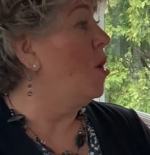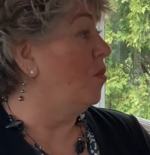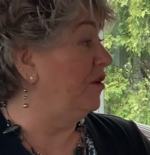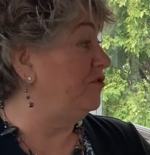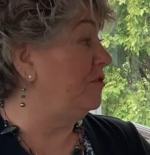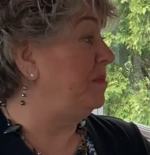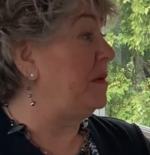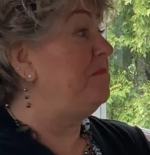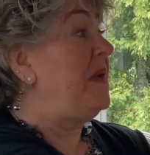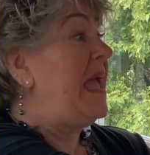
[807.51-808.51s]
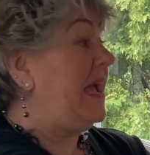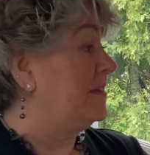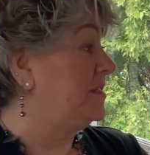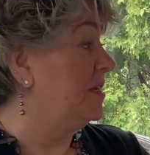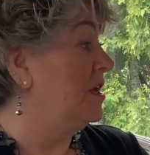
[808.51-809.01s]
was to be
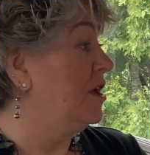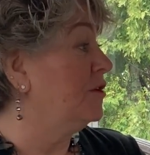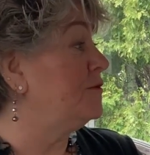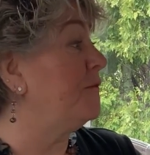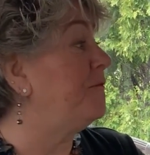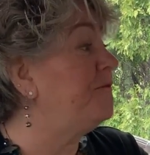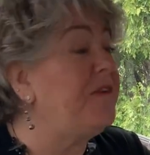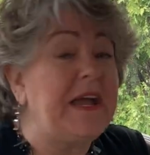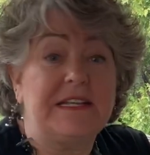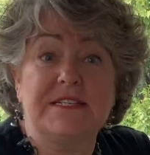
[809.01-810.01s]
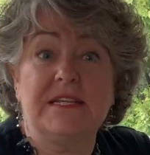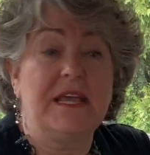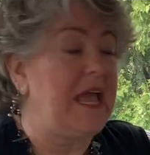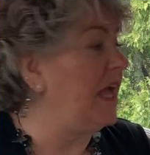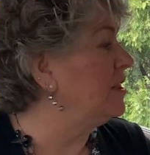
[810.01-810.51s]
picked to fight
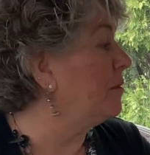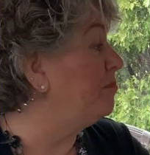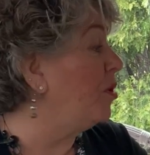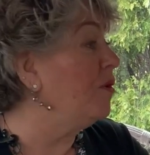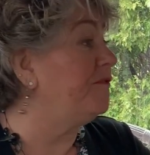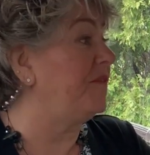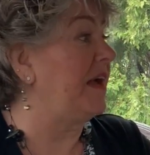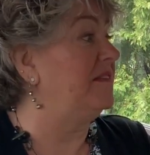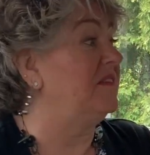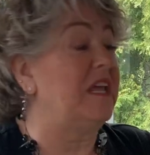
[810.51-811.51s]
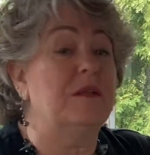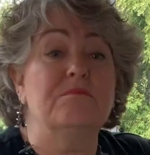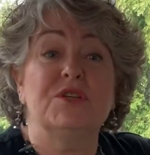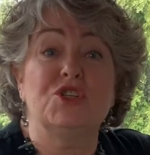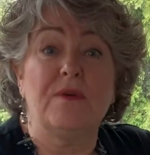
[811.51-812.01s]
at the bullfights
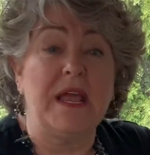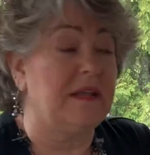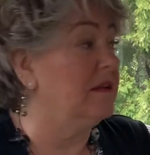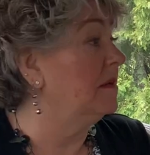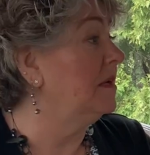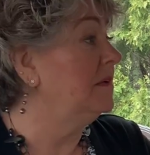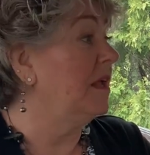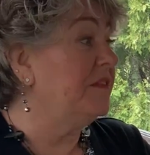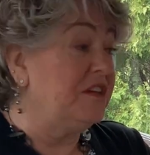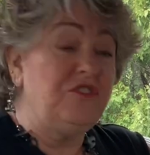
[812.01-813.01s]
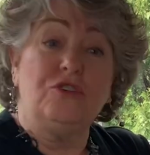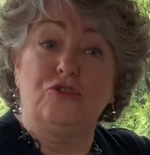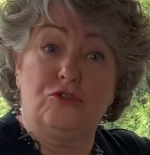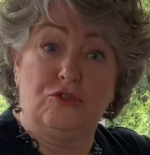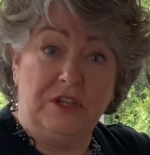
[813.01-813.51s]
in Madrid. Now this
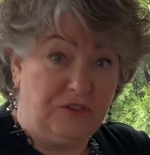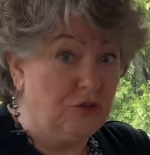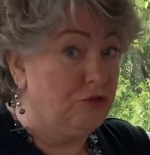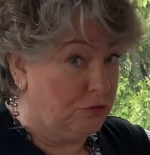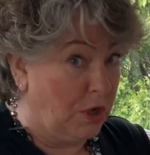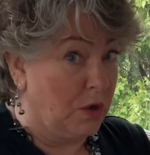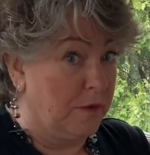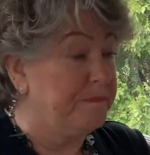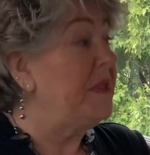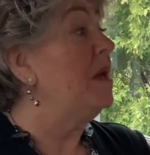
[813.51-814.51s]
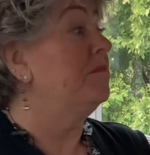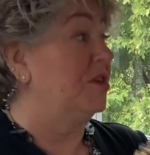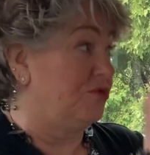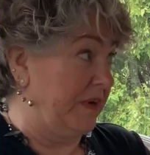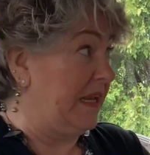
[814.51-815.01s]
is true.
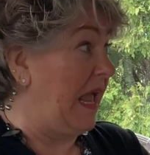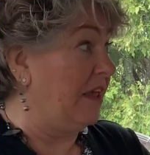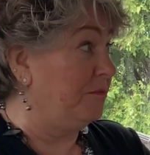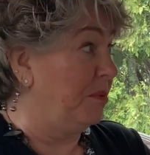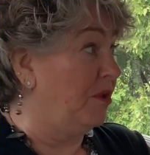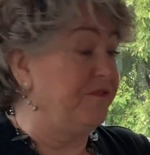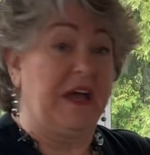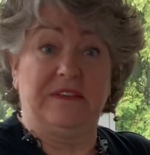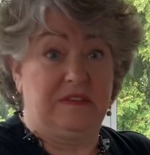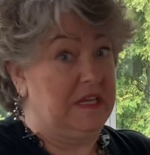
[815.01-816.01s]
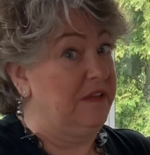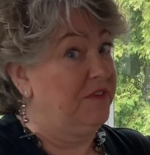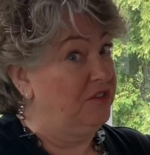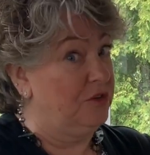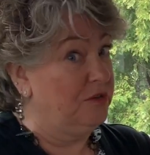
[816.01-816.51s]
Madrid has bullfights
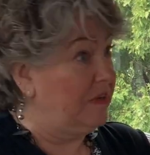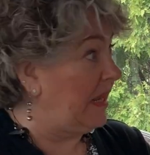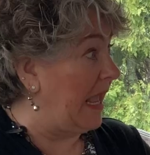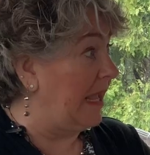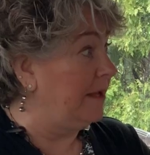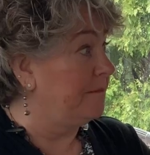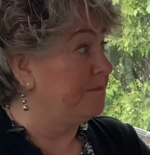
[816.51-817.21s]
even to today,